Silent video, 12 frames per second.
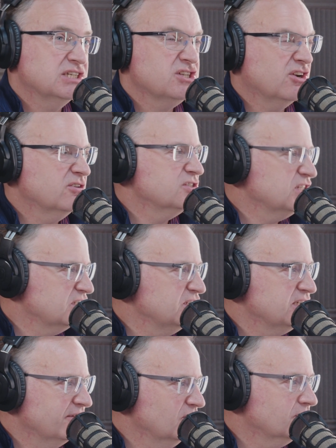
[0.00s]

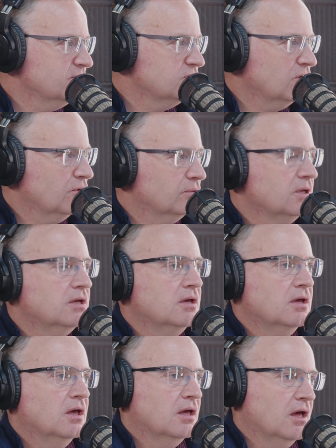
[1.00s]
667.
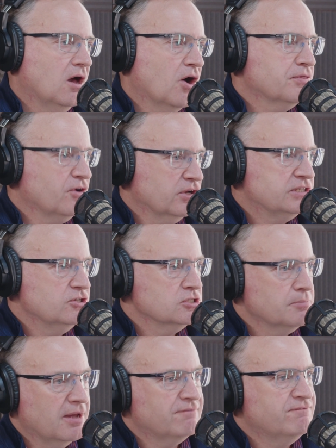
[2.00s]
So
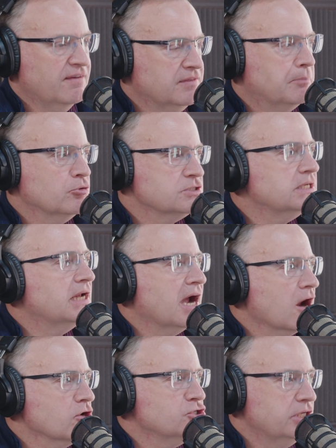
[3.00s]
R32 is about
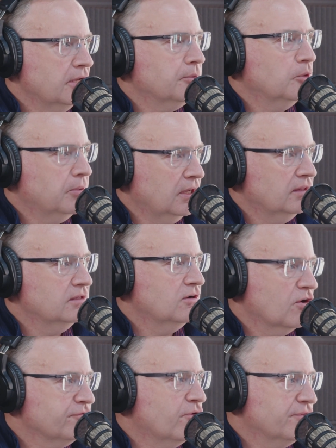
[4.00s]
50% higher
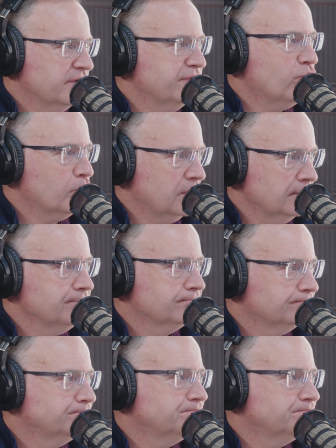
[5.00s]
GWP than R454B.